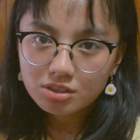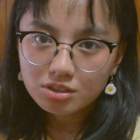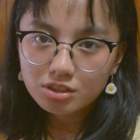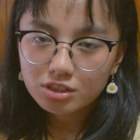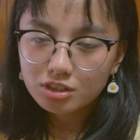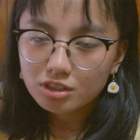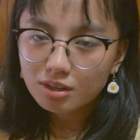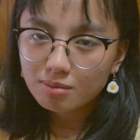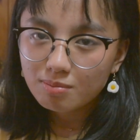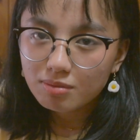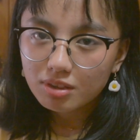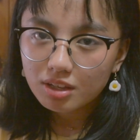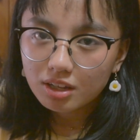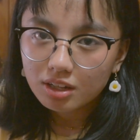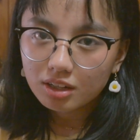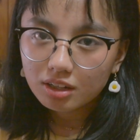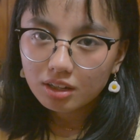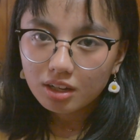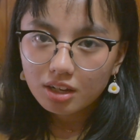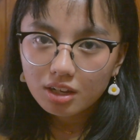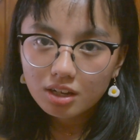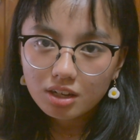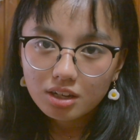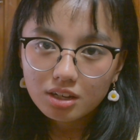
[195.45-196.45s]
or something,
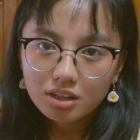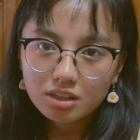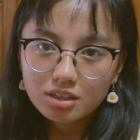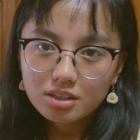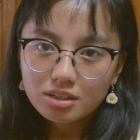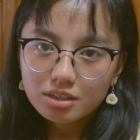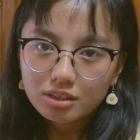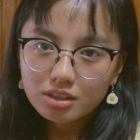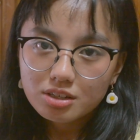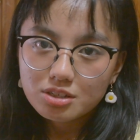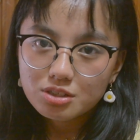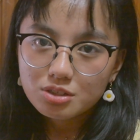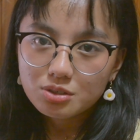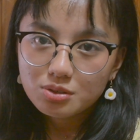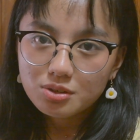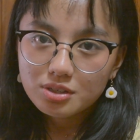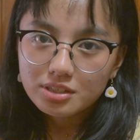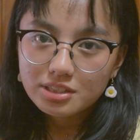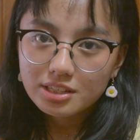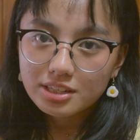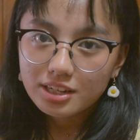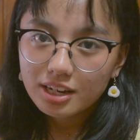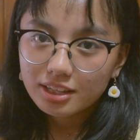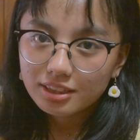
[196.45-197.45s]
because you
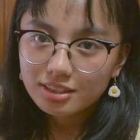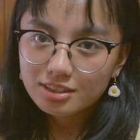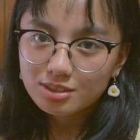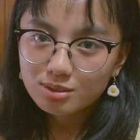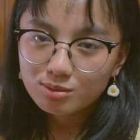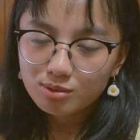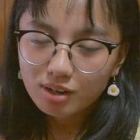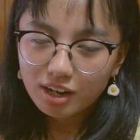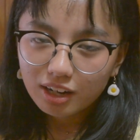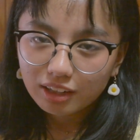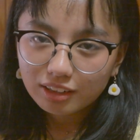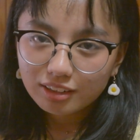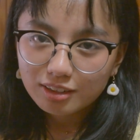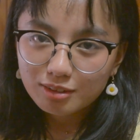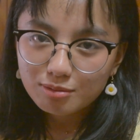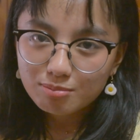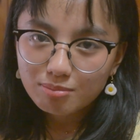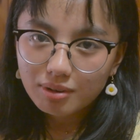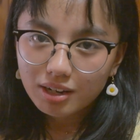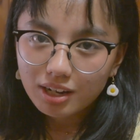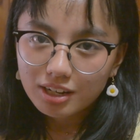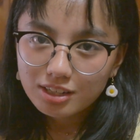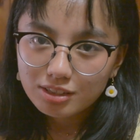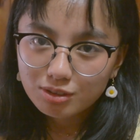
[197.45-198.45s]
easily get distracted
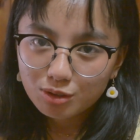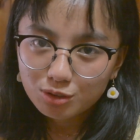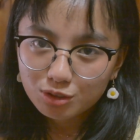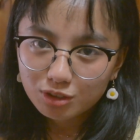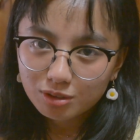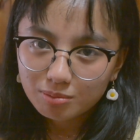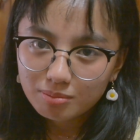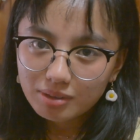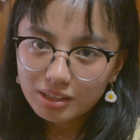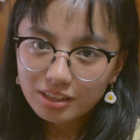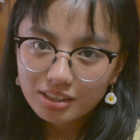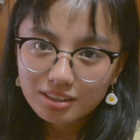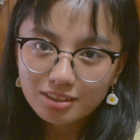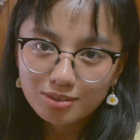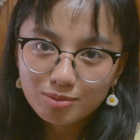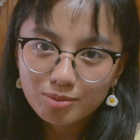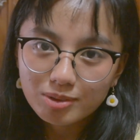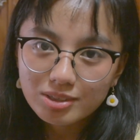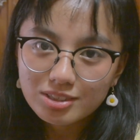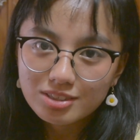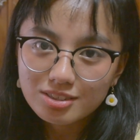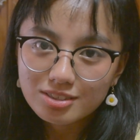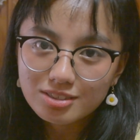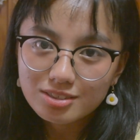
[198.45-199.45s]
by social media,
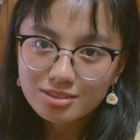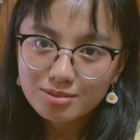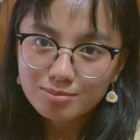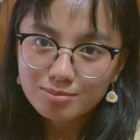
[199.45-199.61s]
which is